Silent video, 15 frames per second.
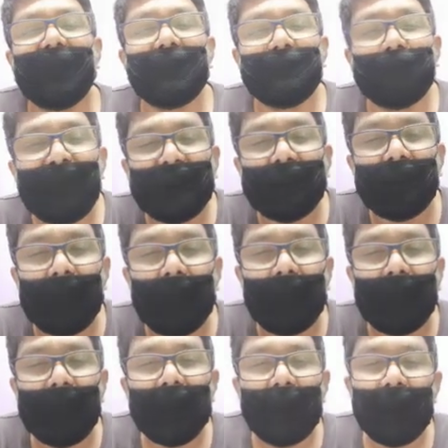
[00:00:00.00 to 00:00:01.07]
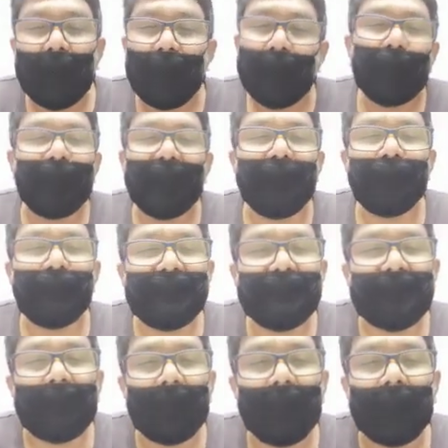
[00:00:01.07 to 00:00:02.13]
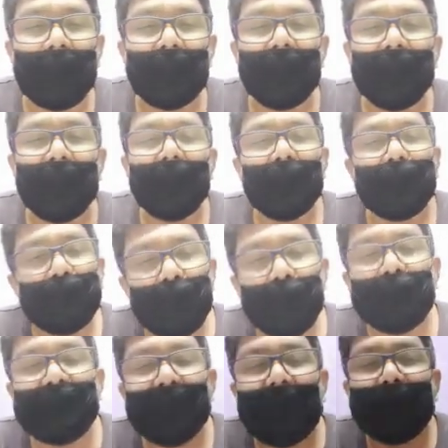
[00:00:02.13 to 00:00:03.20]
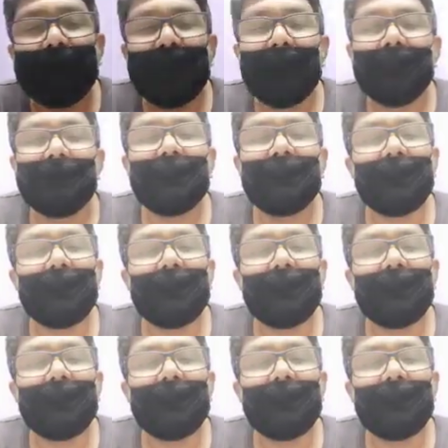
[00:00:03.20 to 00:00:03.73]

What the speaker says: it mental eye or be it physical eye, both have the